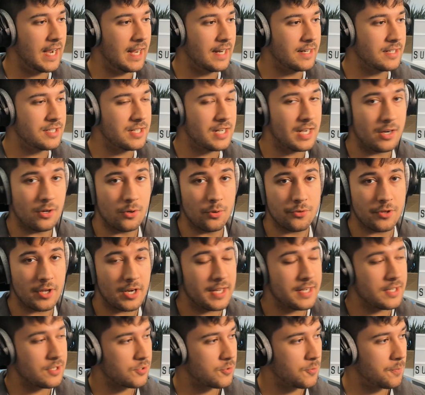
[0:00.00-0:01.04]
And yeah, all
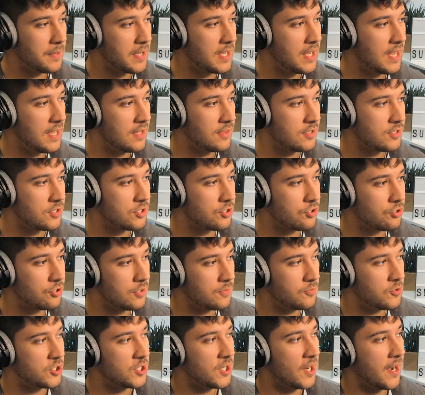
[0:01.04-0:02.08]
the links will be in the
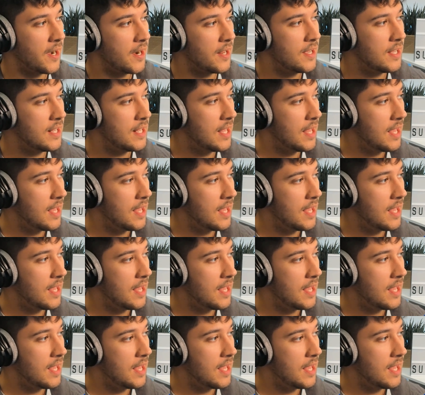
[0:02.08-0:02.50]
description.